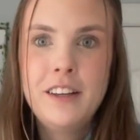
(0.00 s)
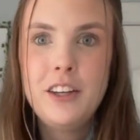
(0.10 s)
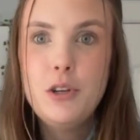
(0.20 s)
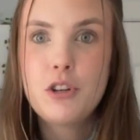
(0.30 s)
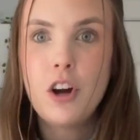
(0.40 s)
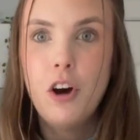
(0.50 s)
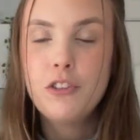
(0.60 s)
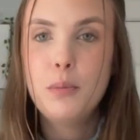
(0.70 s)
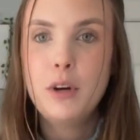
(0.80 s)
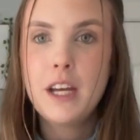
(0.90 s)
You should
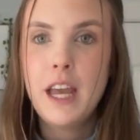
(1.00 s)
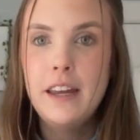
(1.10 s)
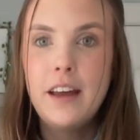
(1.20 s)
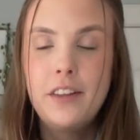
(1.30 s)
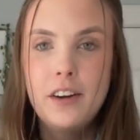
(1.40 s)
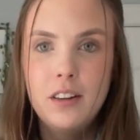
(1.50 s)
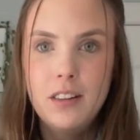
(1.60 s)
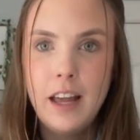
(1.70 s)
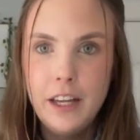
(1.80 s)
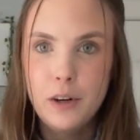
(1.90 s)
also bring another
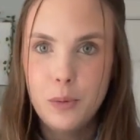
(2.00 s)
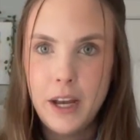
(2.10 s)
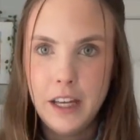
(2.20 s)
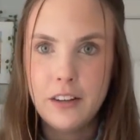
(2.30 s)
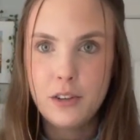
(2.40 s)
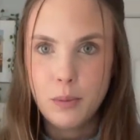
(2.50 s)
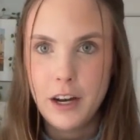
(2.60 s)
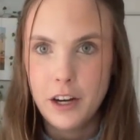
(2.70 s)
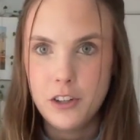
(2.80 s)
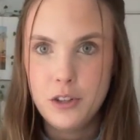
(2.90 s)
lighter weight
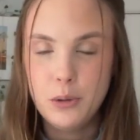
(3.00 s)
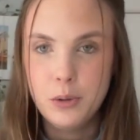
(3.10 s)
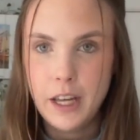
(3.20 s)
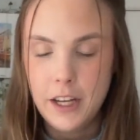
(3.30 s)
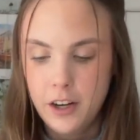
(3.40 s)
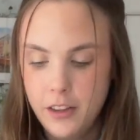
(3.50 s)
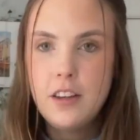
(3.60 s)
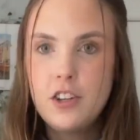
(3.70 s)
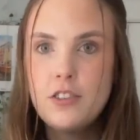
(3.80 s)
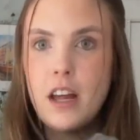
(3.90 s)
sweater to layer. This
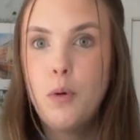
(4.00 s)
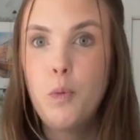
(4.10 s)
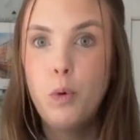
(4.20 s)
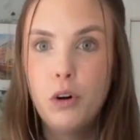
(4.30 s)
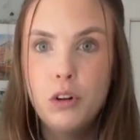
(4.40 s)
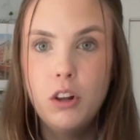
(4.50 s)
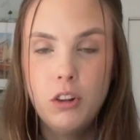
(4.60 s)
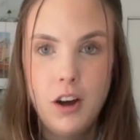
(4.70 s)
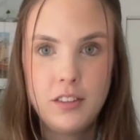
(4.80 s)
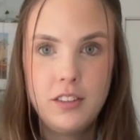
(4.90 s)
is just a wool
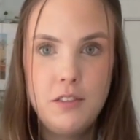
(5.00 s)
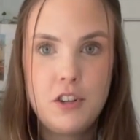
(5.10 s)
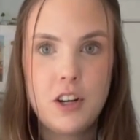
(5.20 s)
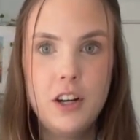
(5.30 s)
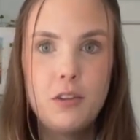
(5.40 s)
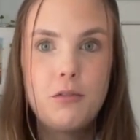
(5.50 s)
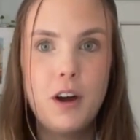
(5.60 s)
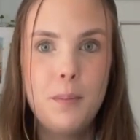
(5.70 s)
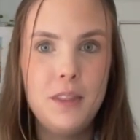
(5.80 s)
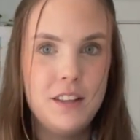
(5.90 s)
long sleeve shirt
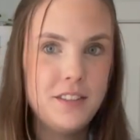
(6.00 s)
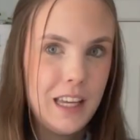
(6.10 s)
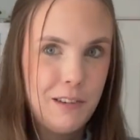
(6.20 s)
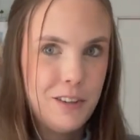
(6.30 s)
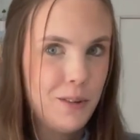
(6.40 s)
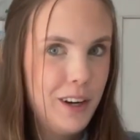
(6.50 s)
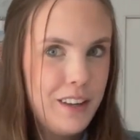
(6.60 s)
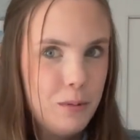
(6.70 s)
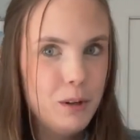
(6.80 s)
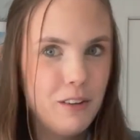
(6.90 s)
from the ski resort
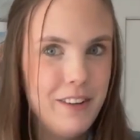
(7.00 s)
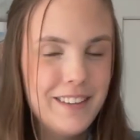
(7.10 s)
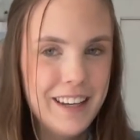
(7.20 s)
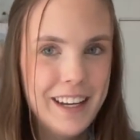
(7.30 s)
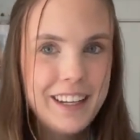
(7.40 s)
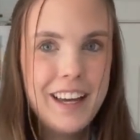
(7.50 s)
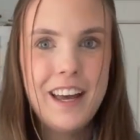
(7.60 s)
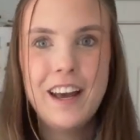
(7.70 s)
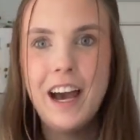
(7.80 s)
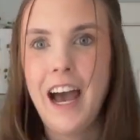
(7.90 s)
that we were visiting.
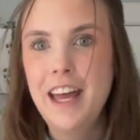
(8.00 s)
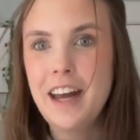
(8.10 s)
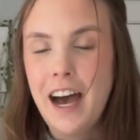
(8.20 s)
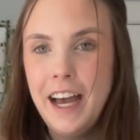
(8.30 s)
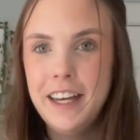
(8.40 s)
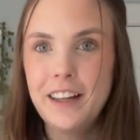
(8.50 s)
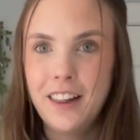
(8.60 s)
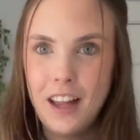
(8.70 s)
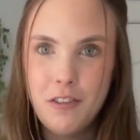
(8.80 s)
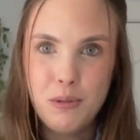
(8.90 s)
And I
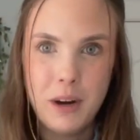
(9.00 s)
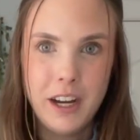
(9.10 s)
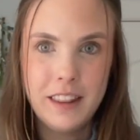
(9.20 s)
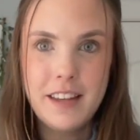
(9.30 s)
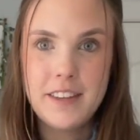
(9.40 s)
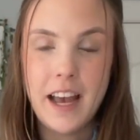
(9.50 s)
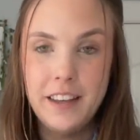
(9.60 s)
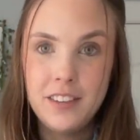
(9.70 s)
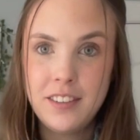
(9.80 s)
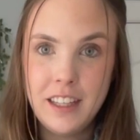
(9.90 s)
love wearing this. I
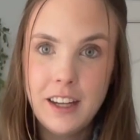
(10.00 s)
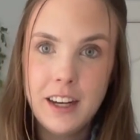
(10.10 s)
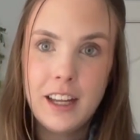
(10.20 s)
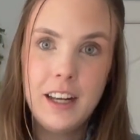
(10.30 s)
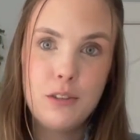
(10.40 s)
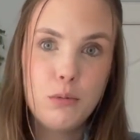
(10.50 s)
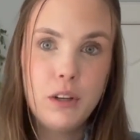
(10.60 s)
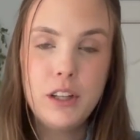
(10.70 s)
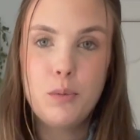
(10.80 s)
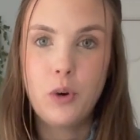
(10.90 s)
ski in it. It's
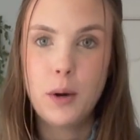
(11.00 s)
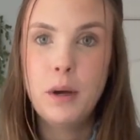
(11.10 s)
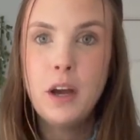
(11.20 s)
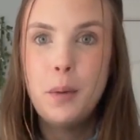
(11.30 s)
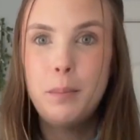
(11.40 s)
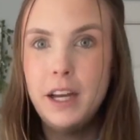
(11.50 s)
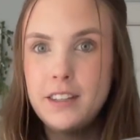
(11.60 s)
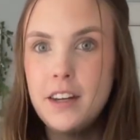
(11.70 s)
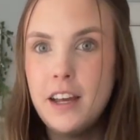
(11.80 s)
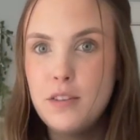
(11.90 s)
really warm, but it's a
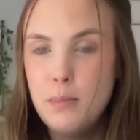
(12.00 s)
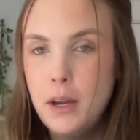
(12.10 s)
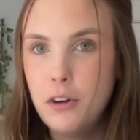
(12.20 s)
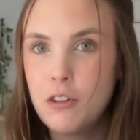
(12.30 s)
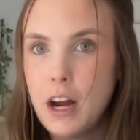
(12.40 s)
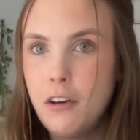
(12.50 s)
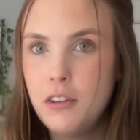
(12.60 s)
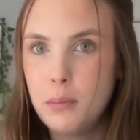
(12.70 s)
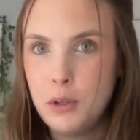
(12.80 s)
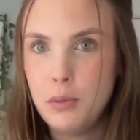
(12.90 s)
nice middle
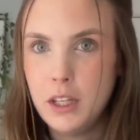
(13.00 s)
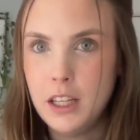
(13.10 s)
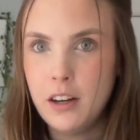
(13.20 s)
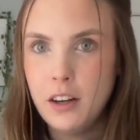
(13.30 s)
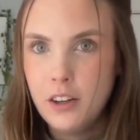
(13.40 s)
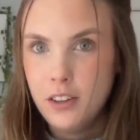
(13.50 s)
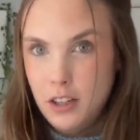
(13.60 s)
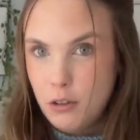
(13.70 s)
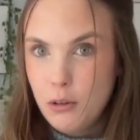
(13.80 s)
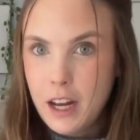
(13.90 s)
ground between the
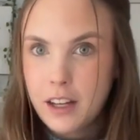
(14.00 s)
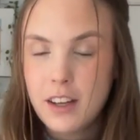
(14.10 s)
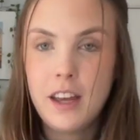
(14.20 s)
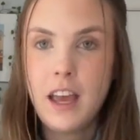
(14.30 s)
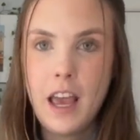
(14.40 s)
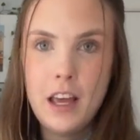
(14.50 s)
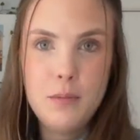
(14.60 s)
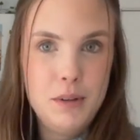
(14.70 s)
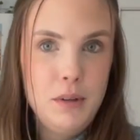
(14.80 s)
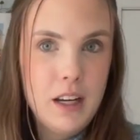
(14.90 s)
crew neck and
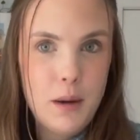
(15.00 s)
between a